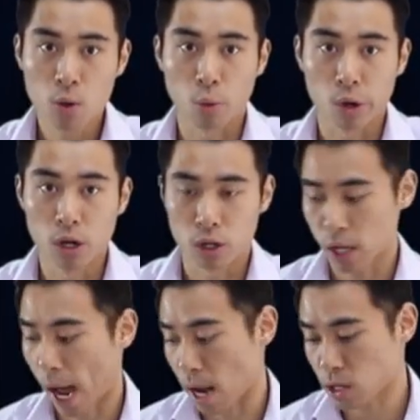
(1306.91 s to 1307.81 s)
what we looked
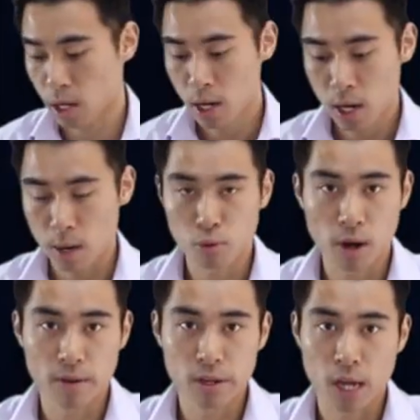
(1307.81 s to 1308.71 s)
at in a
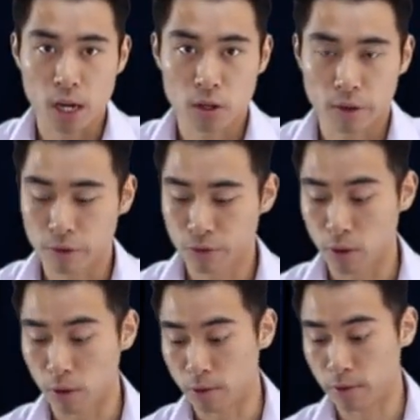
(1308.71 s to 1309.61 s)
previous section
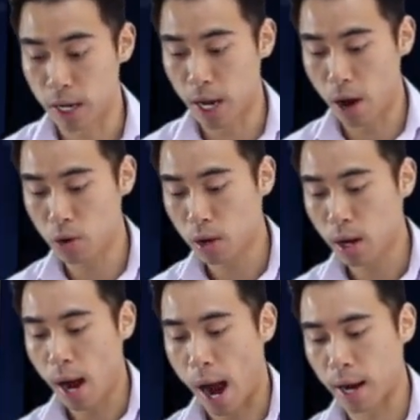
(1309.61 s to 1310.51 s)
of the video.
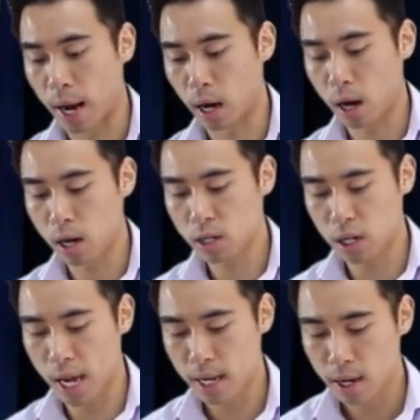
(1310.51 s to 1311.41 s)
And then
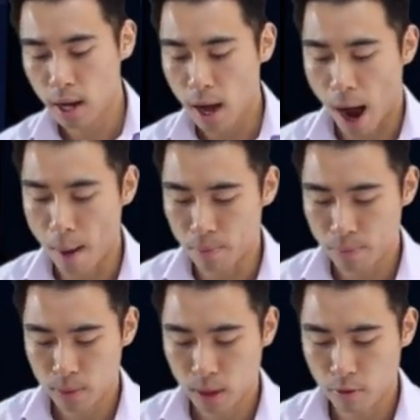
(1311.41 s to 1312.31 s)
lastly,
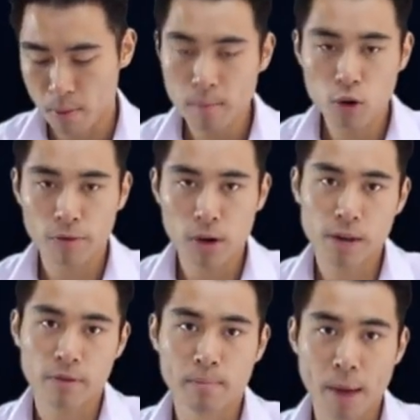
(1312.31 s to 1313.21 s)
remember your three
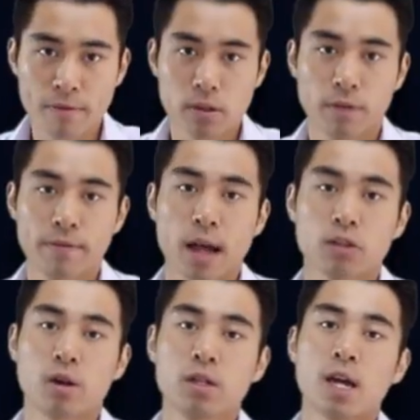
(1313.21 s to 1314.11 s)
different methods of
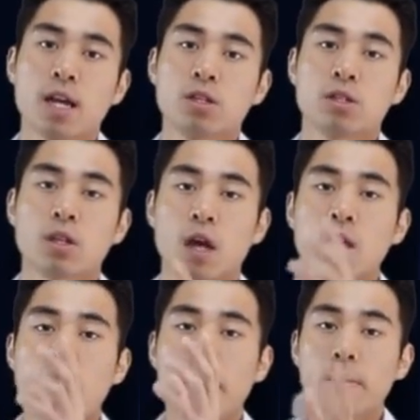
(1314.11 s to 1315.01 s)
factorisation. So
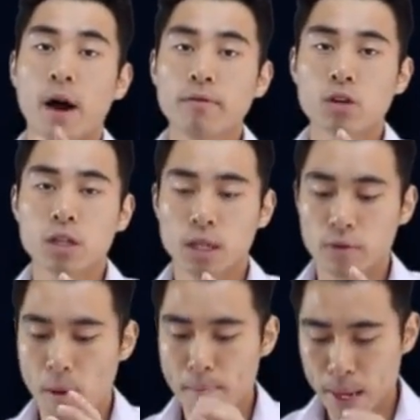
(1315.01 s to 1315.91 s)
I've tried to give you
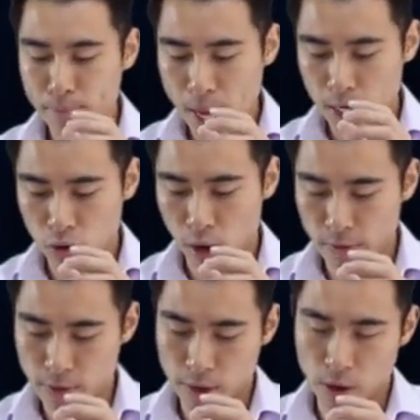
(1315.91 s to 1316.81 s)
a big picture
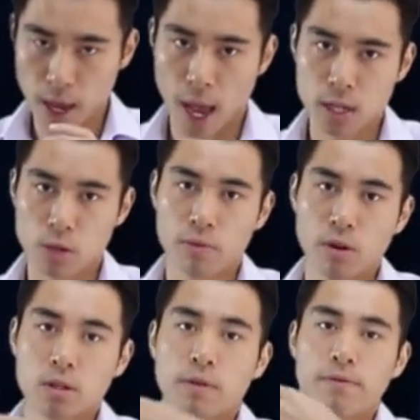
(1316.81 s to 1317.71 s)
overview here. So we've
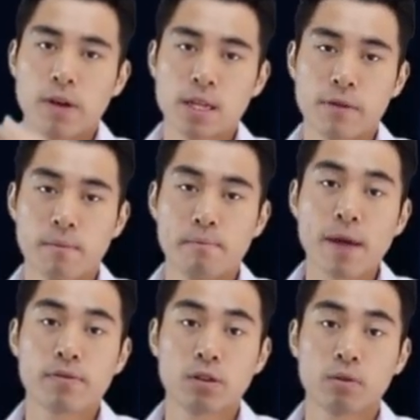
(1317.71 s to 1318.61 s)
looked at three different
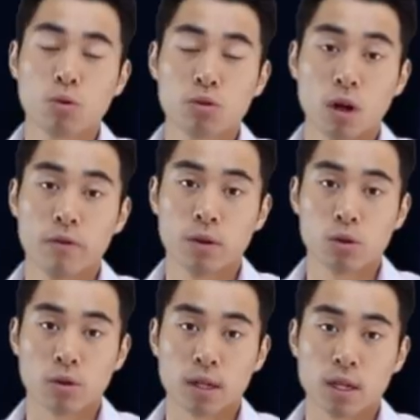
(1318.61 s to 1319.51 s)
methods of solving
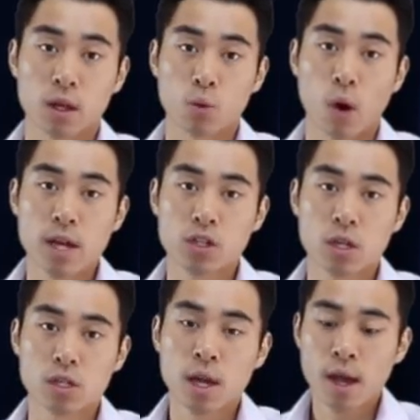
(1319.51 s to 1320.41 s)
quadratic
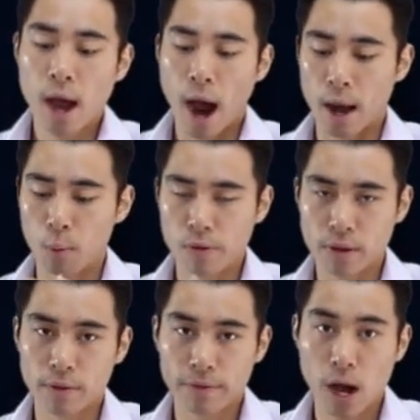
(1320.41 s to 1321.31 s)
equations. And then within
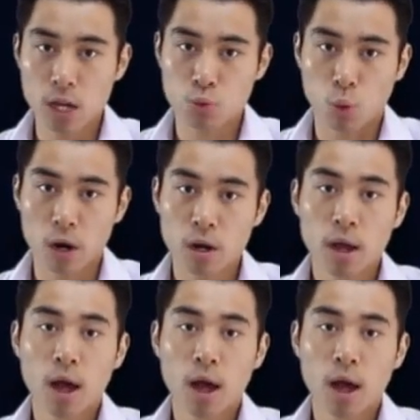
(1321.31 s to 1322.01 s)
the first one,